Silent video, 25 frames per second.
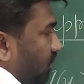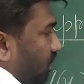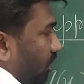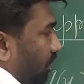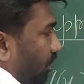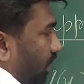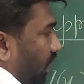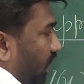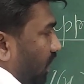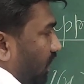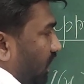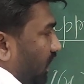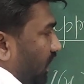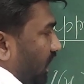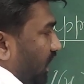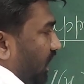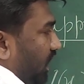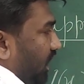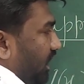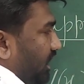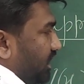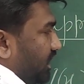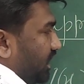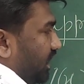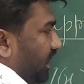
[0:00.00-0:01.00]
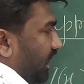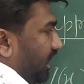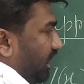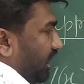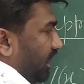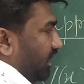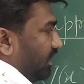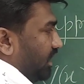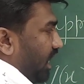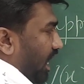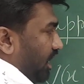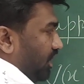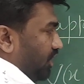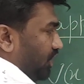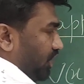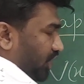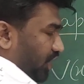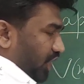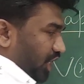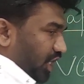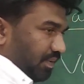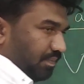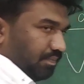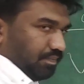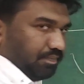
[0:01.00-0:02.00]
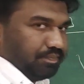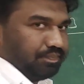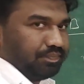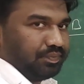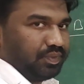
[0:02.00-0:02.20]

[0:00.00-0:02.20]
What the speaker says: the particle is greater than E,